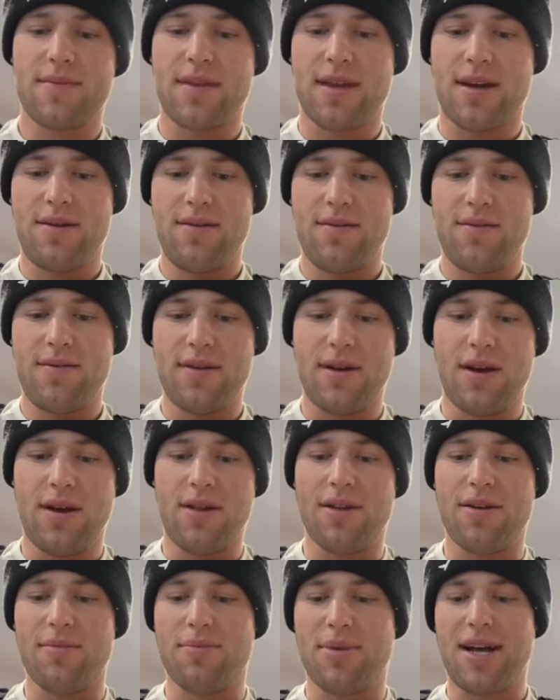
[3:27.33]
Even, oh,
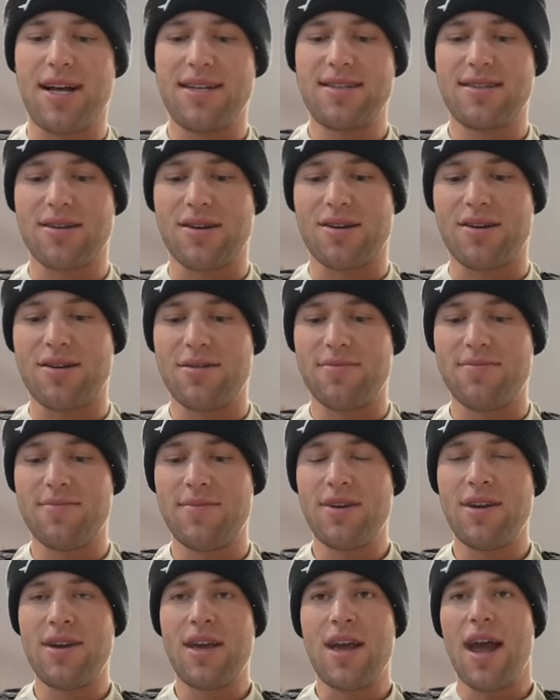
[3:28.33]
they have plastic on them.
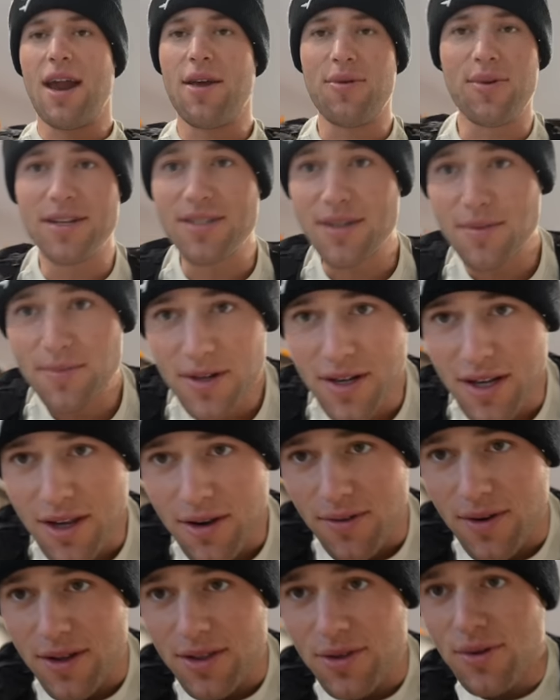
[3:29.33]
Anyways, I'm gonna go
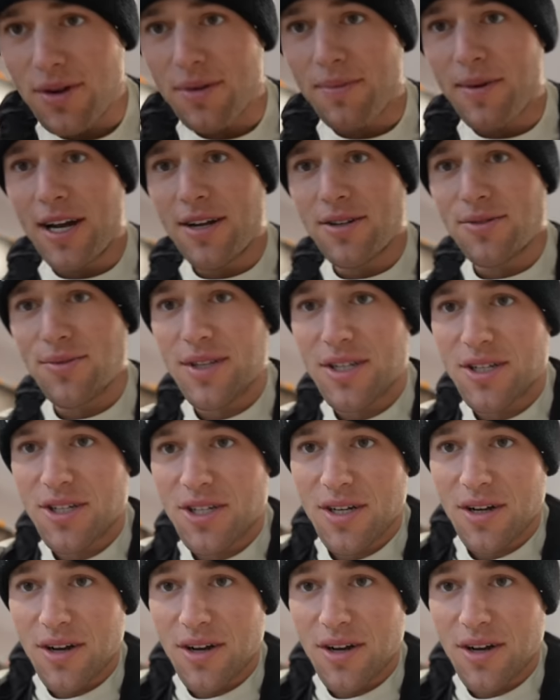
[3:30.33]
run 20 miles with this shit